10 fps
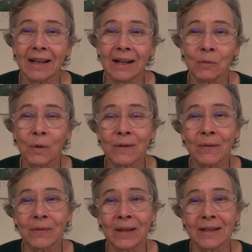Uh, one of
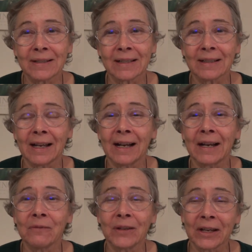the things
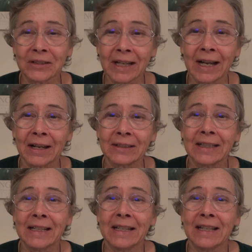I found
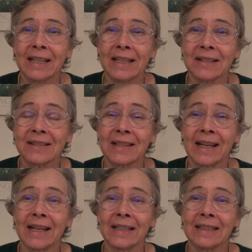out is
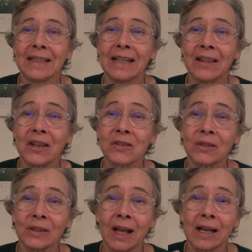that there's
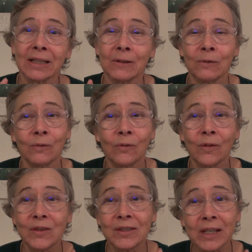a lot of
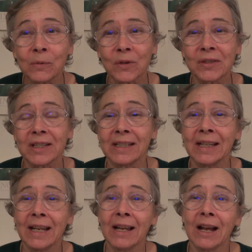secrecy
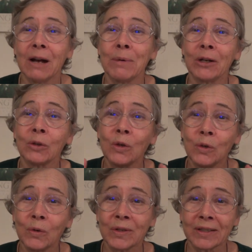about
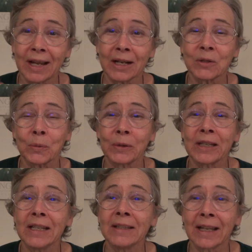who is actually
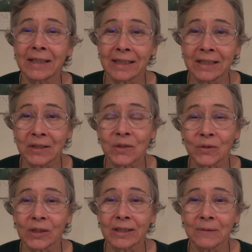in that
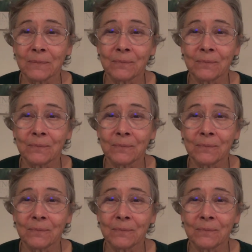industry.